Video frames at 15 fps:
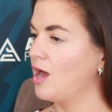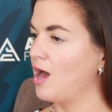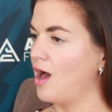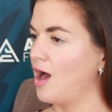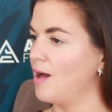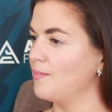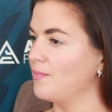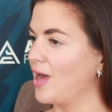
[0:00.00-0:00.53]

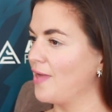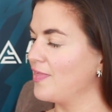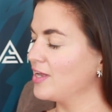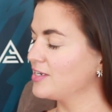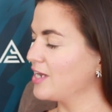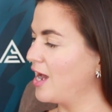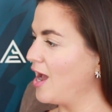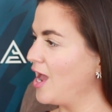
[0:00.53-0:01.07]
Um, at
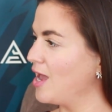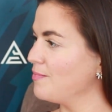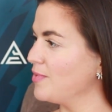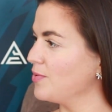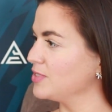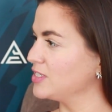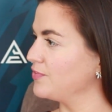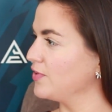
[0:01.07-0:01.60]
that time,
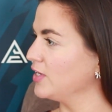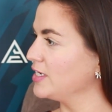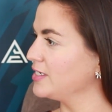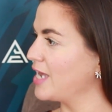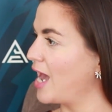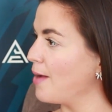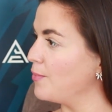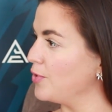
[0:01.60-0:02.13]
it was very
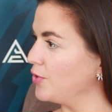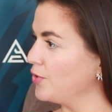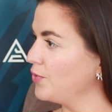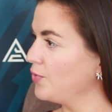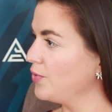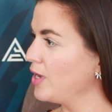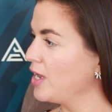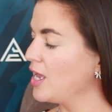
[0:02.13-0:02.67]
taboo.